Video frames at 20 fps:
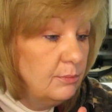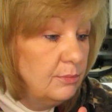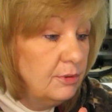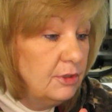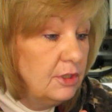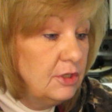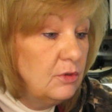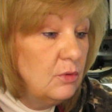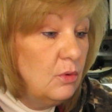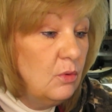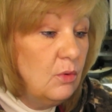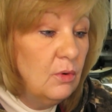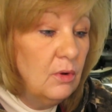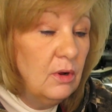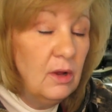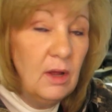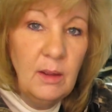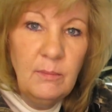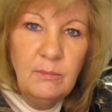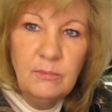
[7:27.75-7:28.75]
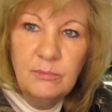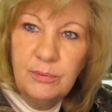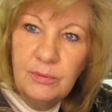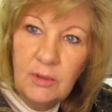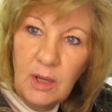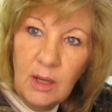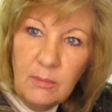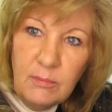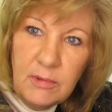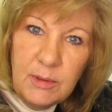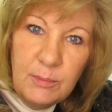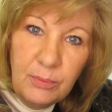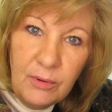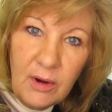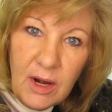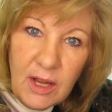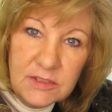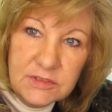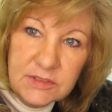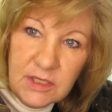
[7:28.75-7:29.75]
Pretty cool. I'm, I'm
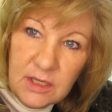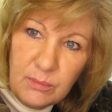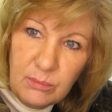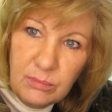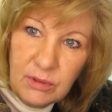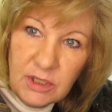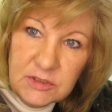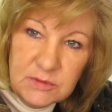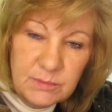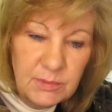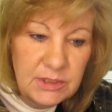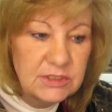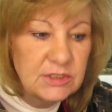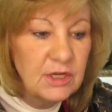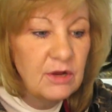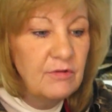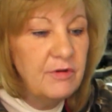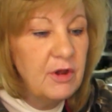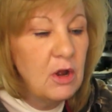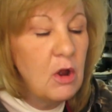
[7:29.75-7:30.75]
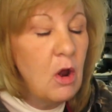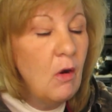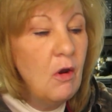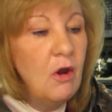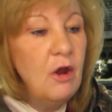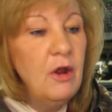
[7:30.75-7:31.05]
impressed. I impressed myself here. All